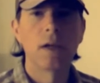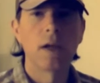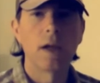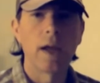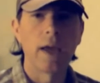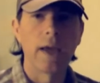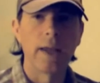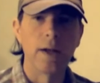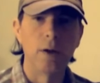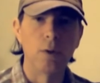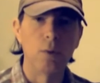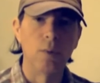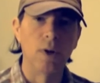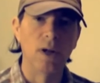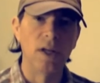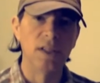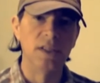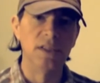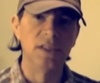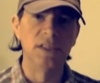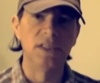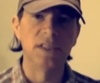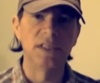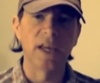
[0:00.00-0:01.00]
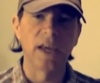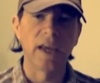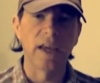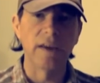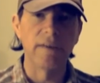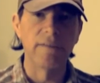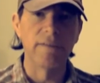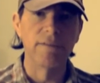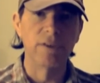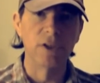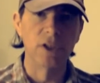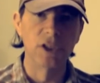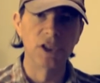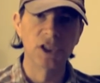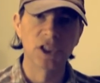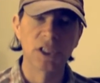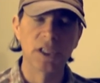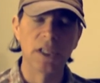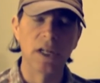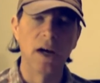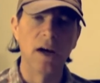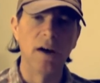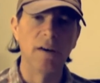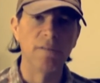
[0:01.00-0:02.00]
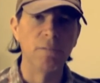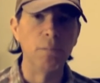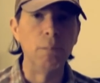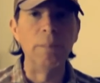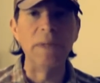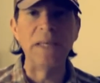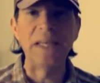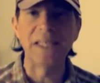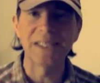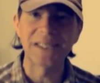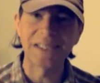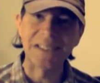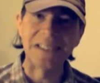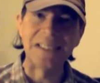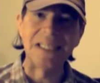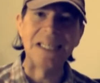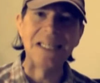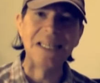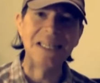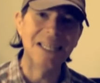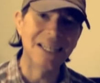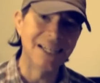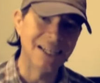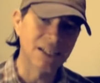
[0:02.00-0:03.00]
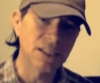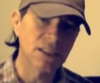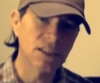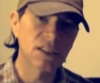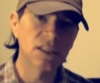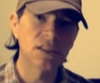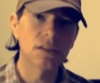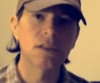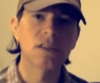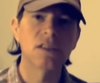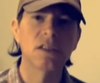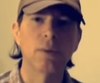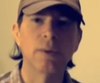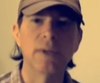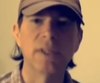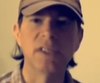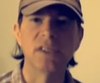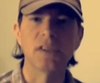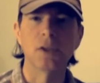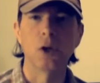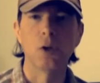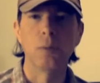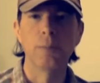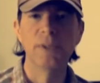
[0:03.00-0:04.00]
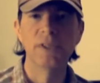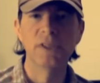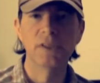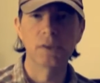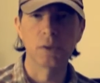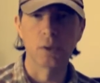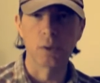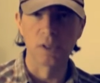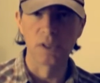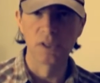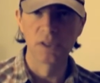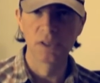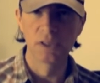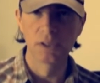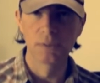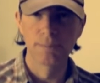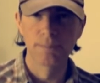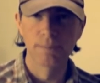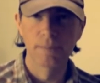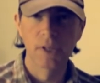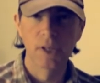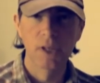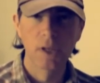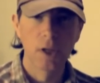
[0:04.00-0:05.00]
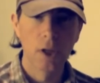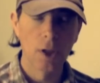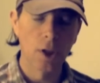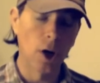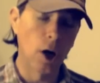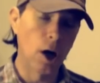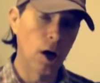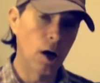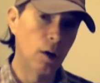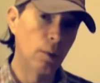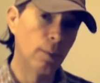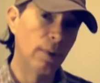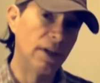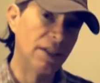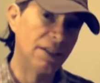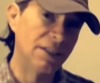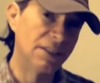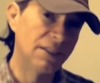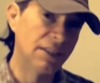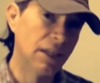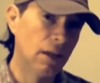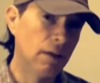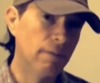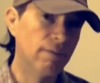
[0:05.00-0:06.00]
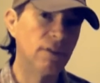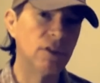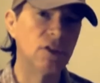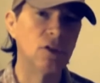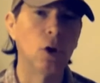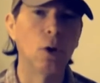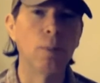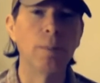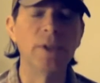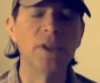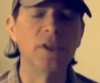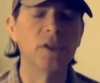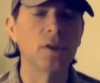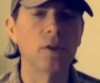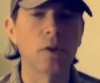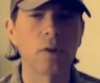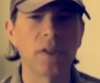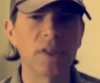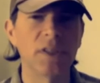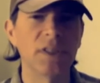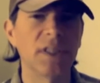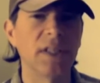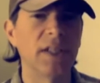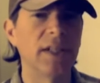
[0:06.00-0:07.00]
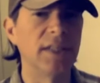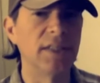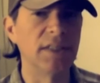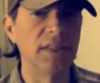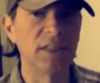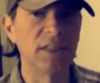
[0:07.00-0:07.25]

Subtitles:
and it runs a version of BSD Linux, so it is open source. The hardware itself is open source. It is